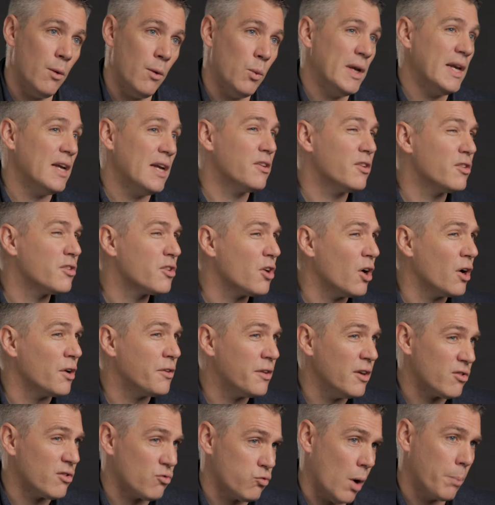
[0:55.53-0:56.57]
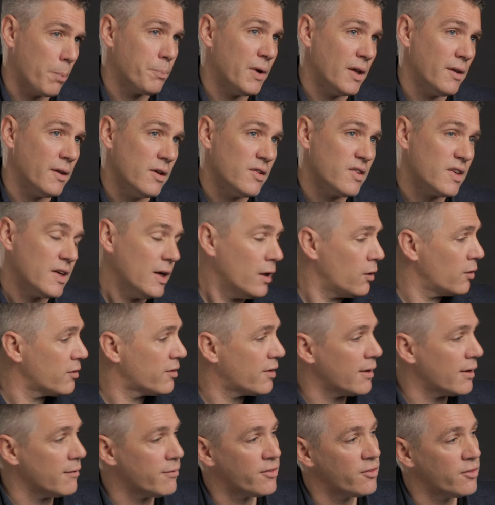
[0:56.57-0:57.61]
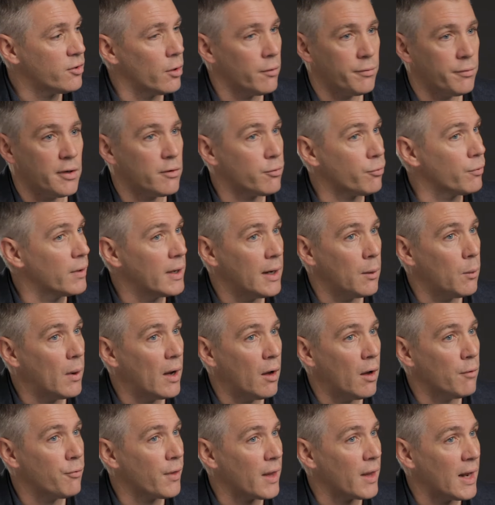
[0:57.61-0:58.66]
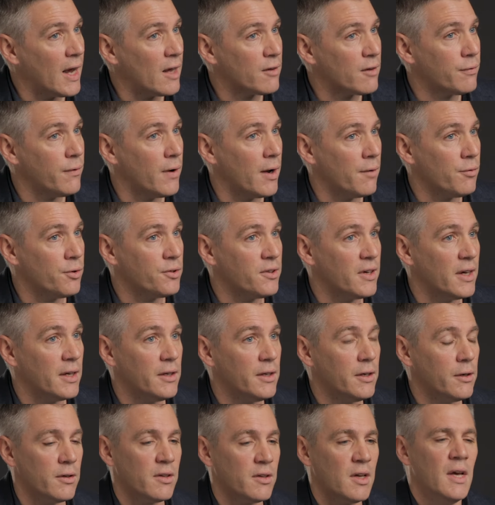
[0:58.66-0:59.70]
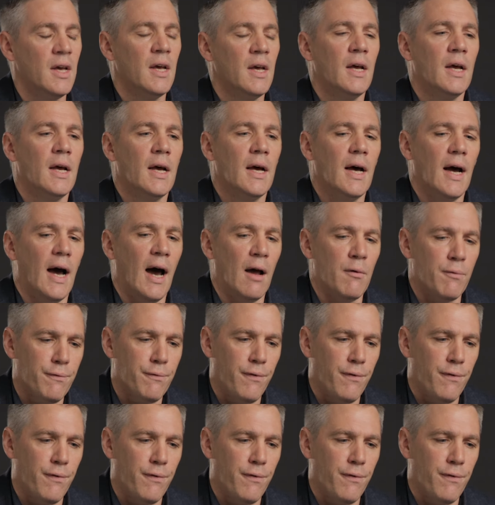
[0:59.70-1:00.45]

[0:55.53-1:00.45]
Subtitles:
We need to start disrupting the skills that have served us really well for the last 5 or 10 years and